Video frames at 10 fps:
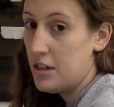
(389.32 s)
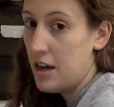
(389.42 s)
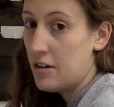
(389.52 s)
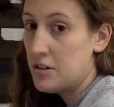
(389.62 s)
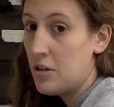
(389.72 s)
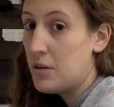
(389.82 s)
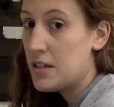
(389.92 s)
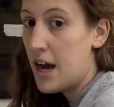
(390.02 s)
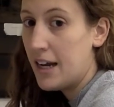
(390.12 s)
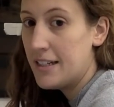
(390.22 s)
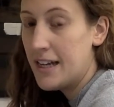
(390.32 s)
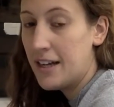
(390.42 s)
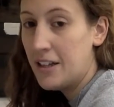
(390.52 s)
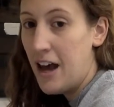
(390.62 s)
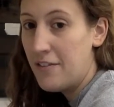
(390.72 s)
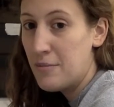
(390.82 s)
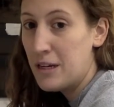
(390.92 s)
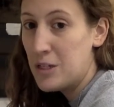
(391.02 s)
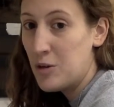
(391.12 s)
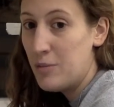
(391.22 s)
in there, so it's not going to take a lot for me
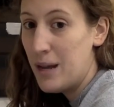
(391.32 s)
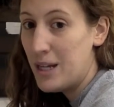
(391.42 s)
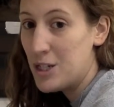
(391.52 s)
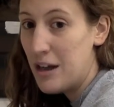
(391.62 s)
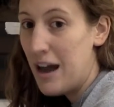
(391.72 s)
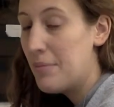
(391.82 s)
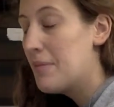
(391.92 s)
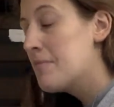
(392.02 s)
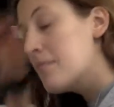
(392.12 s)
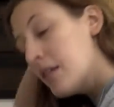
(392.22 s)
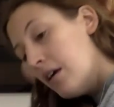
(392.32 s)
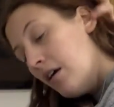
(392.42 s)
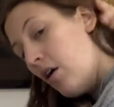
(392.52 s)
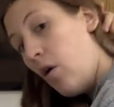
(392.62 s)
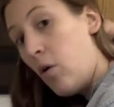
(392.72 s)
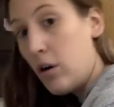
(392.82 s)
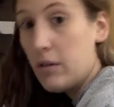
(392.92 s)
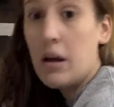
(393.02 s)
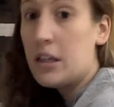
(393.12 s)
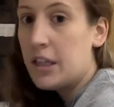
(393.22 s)
to do a pin and trap
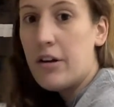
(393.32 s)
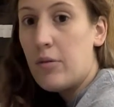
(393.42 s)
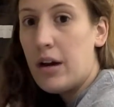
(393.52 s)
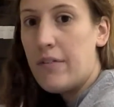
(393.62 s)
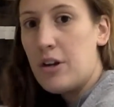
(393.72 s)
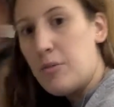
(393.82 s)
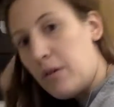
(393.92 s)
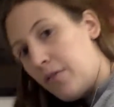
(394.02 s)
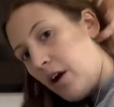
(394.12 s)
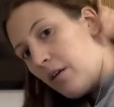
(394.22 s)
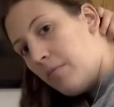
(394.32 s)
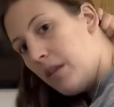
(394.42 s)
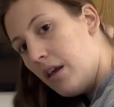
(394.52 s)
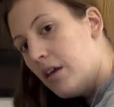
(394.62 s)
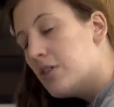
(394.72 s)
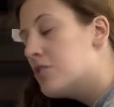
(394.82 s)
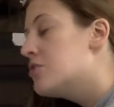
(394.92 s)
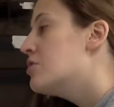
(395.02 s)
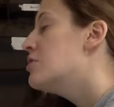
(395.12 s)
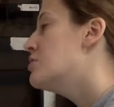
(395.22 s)
or a clearing, whatever you prefer.
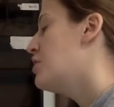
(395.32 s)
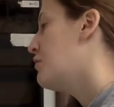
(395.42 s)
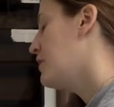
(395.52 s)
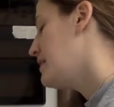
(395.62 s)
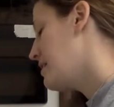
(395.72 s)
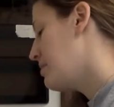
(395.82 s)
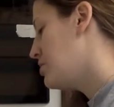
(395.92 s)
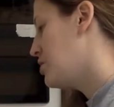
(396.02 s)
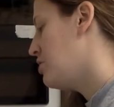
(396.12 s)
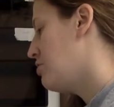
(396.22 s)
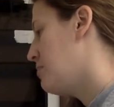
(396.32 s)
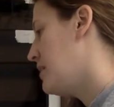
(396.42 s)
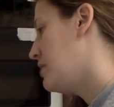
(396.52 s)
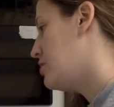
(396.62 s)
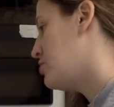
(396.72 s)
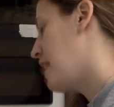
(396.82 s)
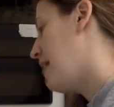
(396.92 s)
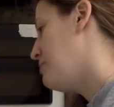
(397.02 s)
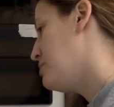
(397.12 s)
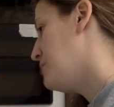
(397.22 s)
So for this, I'm going to show you a pin and
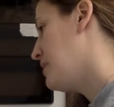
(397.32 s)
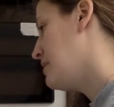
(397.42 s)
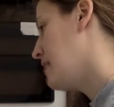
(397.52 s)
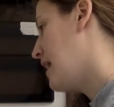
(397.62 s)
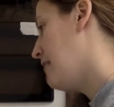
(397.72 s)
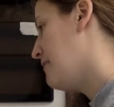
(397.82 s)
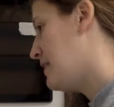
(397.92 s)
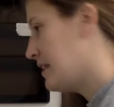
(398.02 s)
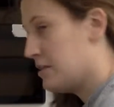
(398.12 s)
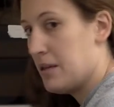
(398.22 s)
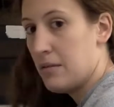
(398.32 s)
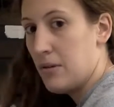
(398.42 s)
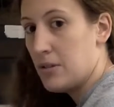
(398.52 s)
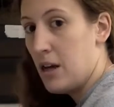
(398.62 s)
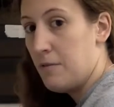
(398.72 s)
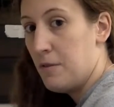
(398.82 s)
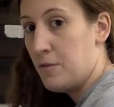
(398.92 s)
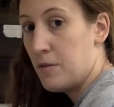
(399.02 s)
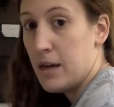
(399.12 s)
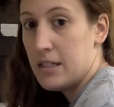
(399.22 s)
trap just because I find that to be the most helpful
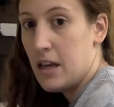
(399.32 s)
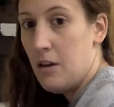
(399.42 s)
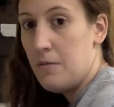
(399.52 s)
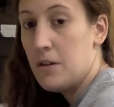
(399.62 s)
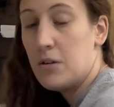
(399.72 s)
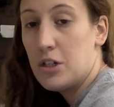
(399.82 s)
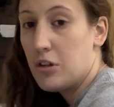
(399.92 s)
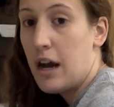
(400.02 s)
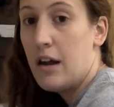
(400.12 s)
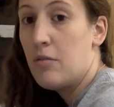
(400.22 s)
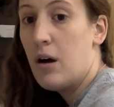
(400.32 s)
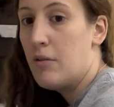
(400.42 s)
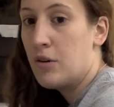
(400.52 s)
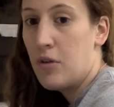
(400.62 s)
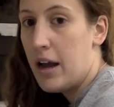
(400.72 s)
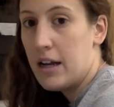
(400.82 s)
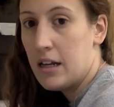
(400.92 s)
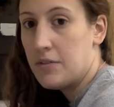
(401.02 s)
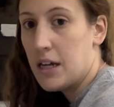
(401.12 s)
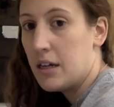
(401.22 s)
for myself, and you can try a variety
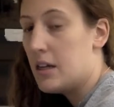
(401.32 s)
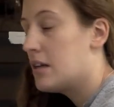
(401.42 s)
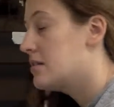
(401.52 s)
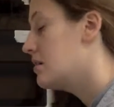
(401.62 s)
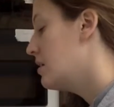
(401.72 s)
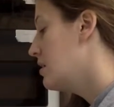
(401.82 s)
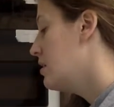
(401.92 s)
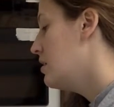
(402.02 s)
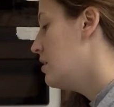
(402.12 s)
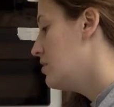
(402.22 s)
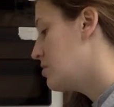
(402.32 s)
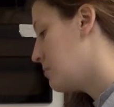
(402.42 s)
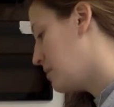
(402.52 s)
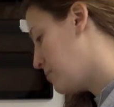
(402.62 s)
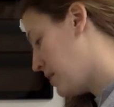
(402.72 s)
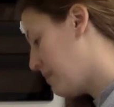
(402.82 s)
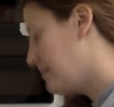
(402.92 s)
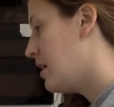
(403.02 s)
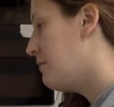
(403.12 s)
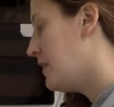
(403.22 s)
of techniques. So I'm going to bring
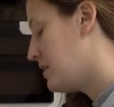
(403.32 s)
myself